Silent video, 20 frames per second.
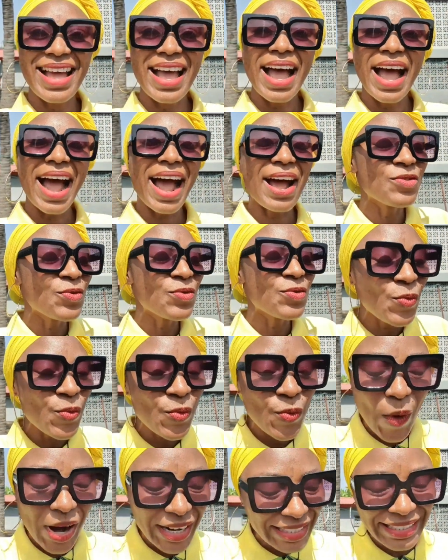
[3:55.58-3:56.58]
And
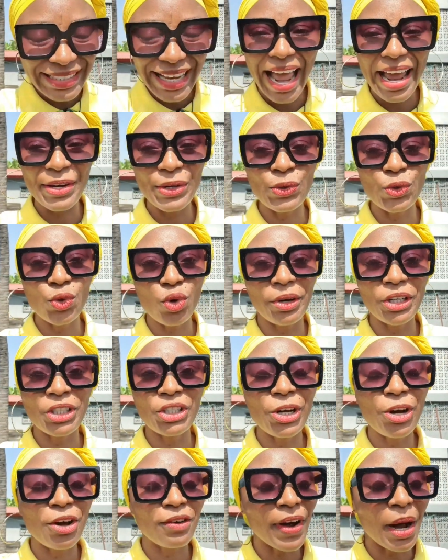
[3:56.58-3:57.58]
what I so much
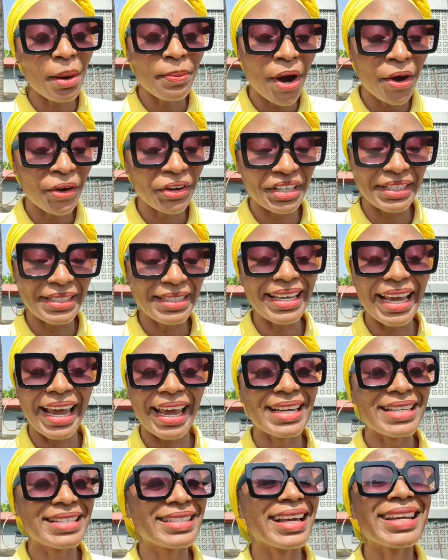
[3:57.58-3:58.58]
love about this hair
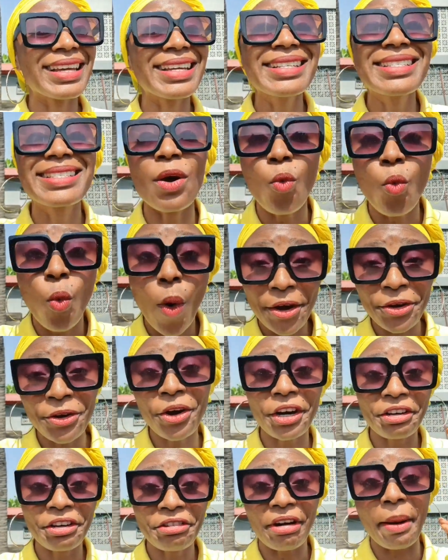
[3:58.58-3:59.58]
is a
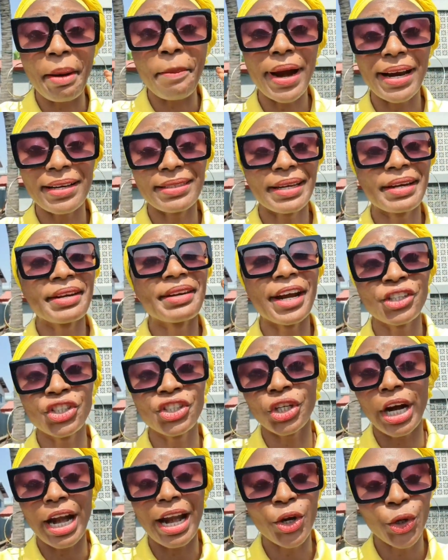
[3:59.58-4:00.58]
100%
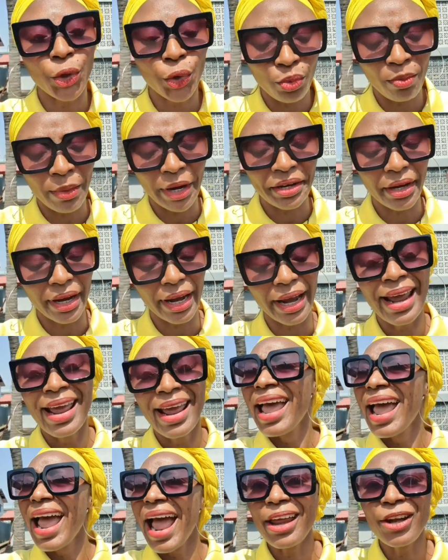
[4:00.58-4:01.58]
natural human hair.
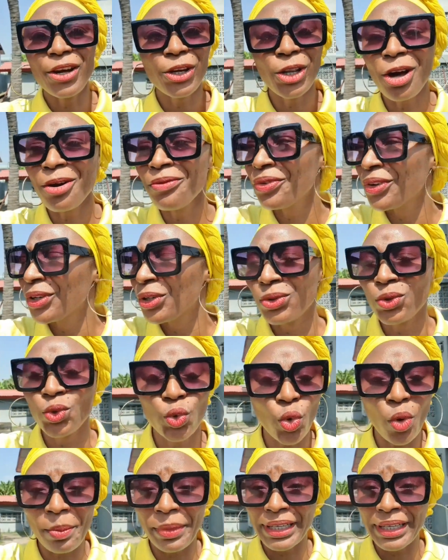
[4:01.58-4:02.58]
I love it so much.